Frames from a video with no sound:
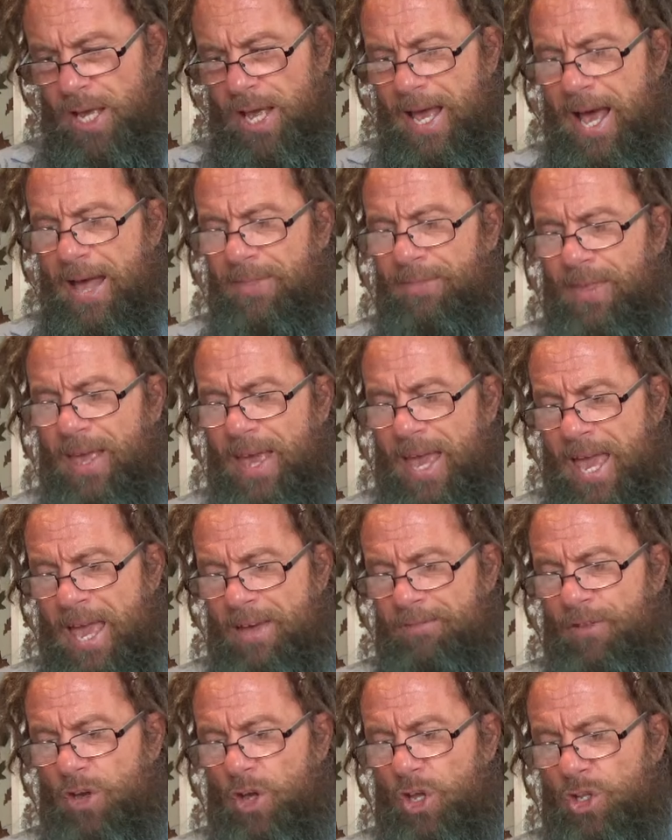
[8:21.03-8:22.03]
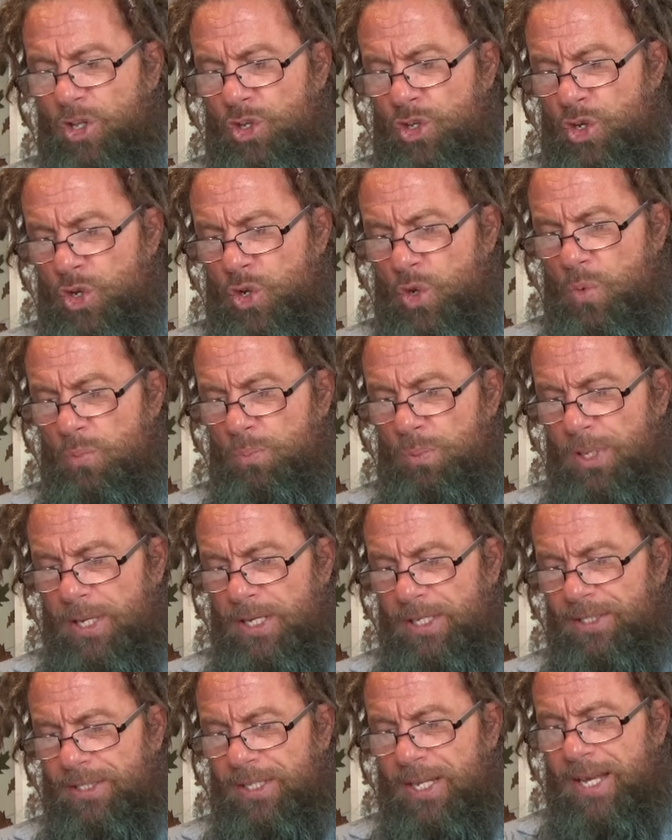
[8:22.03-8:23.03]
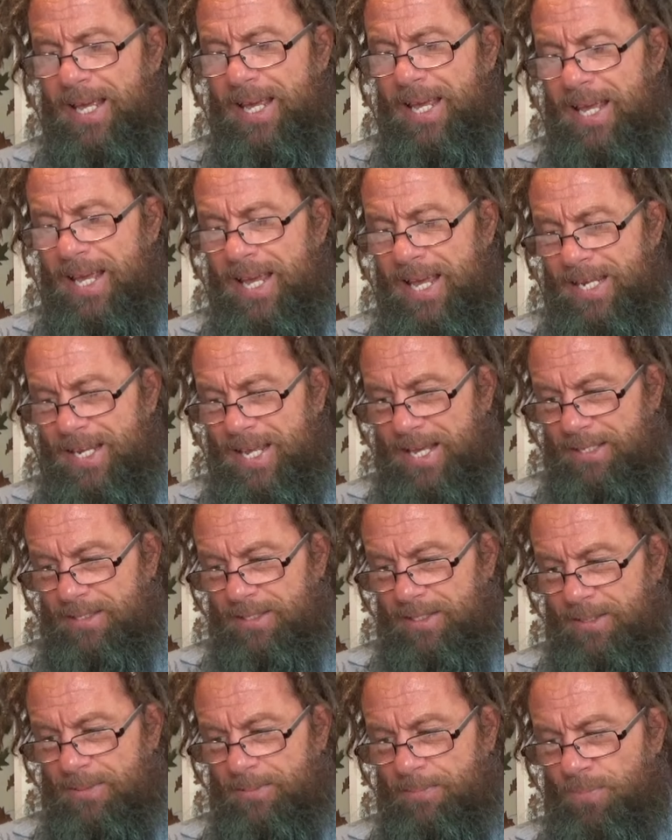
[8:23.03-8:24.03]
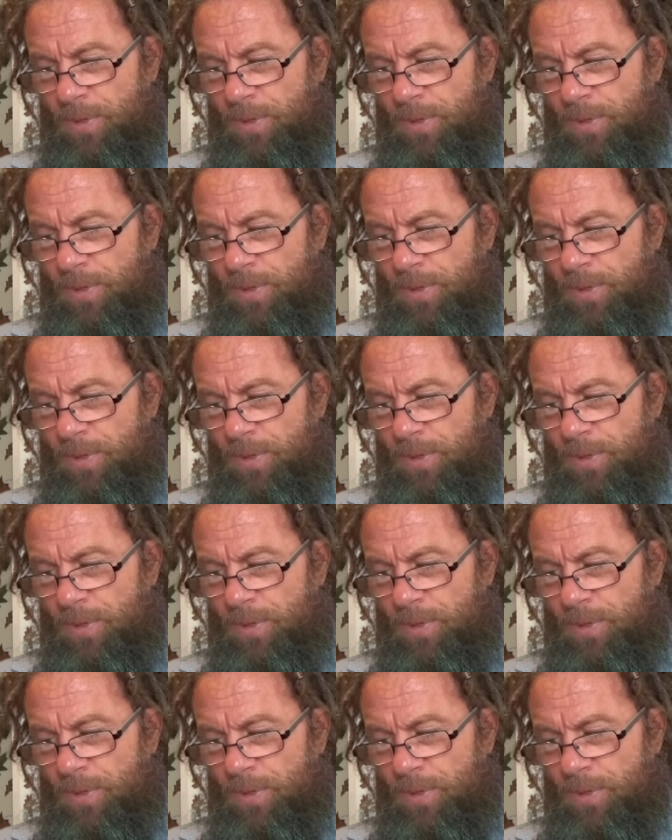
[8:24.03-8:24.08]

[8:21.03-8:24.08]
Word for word: and the ever new bliss in it